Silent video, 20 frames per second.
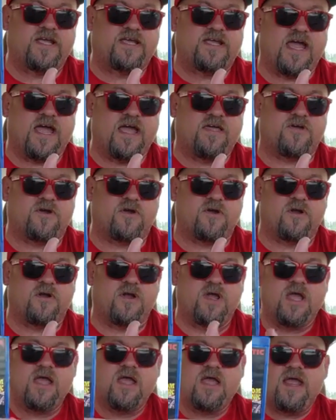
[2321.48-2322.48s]
together,
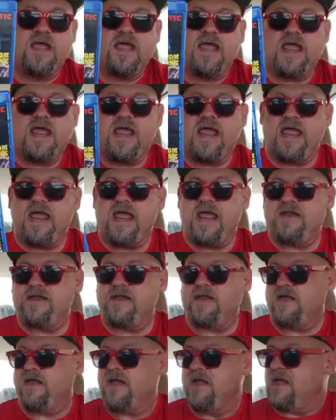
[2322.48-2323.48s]

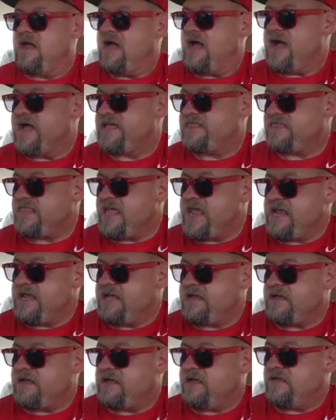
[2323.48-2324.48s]
and I
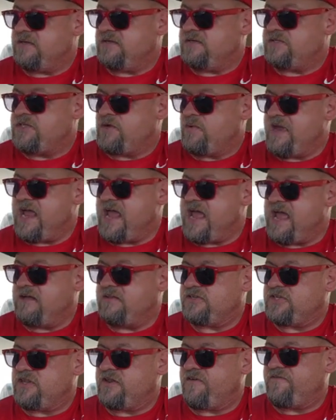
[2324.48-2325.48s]
think so.
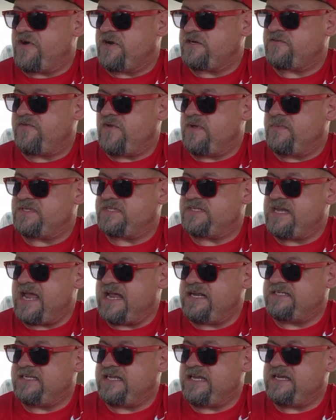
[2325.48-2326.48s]
So the first film is
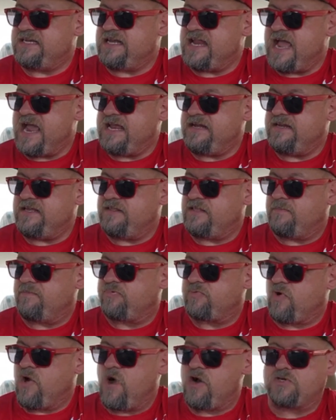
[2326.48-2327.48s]
1990, The
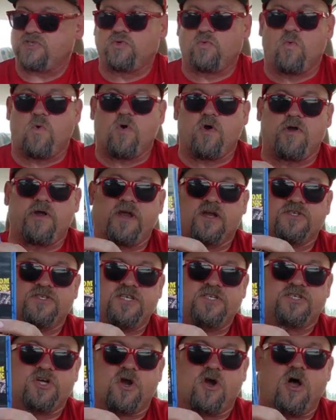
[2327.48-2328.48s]
Bronx Warriors.
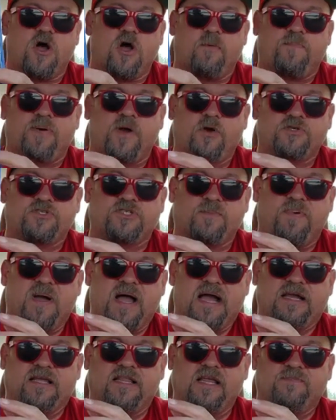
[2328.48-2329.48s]
These are all
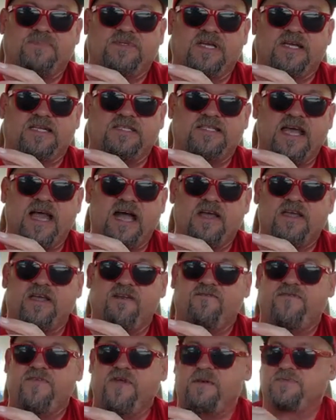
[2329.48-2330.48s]
post-apocalyptic
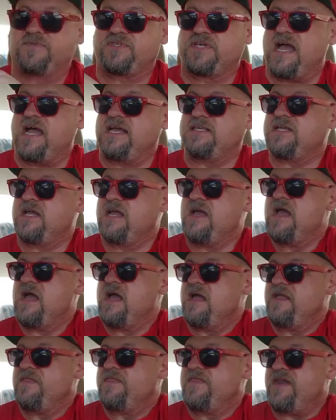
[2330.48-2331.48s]
Italian films, guys.
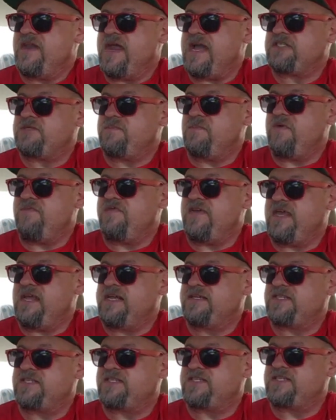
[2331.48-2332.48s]
The next movie
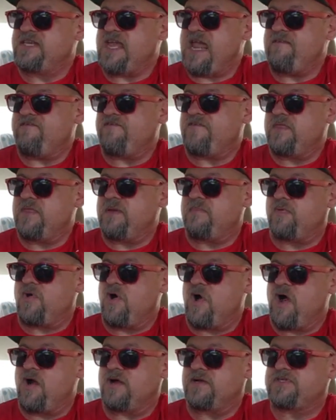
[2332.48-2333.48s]
is Escape from the
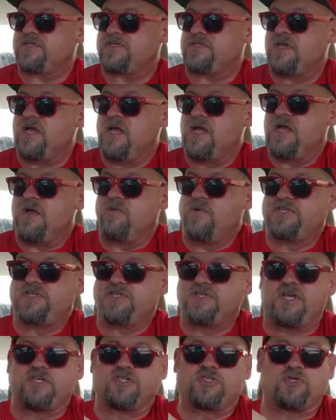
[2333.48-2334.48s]
Bronx, which
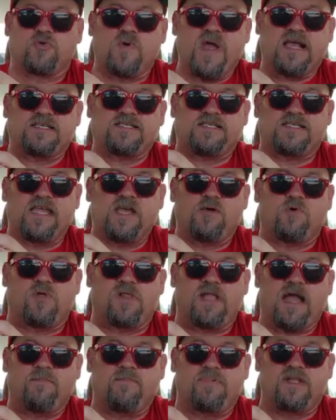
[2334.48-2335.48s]
is a direct
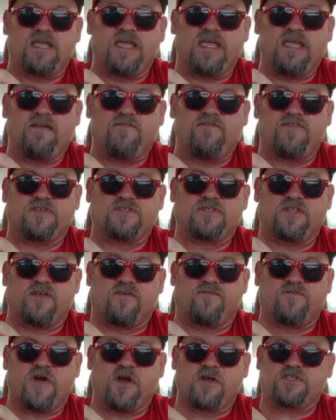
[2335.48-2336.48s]
sequel, I believe, to
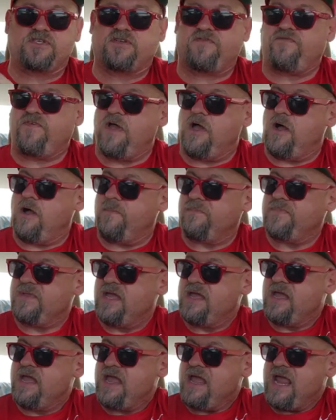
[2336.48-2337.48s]
the first film.
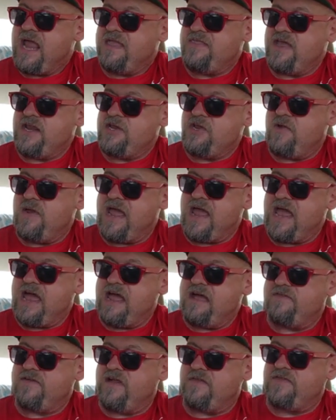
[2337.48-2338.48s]
And then you
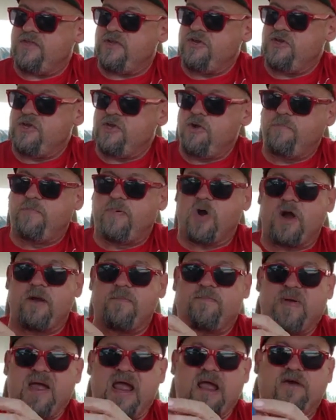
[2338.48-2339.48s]
have The New
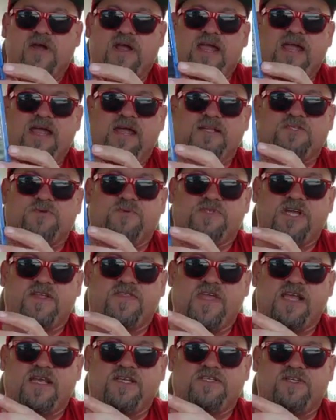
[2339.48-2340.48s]
Barbarians, which I
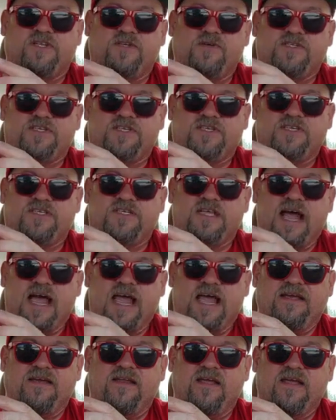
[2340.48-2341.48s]
think is loosely
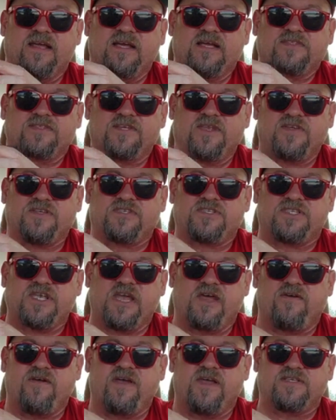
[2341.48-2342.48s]
tied to the
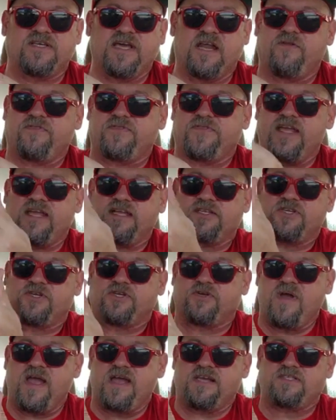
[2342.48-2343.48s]
series. I don't think it's a
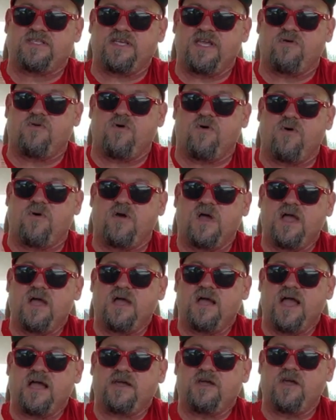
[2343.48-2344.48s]
direct sequel.
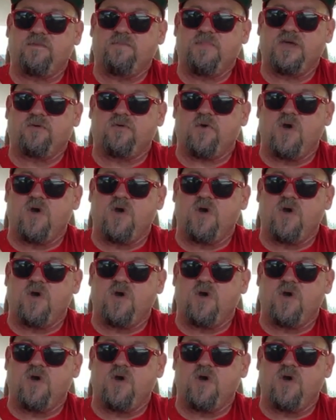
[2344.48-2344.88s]
I could be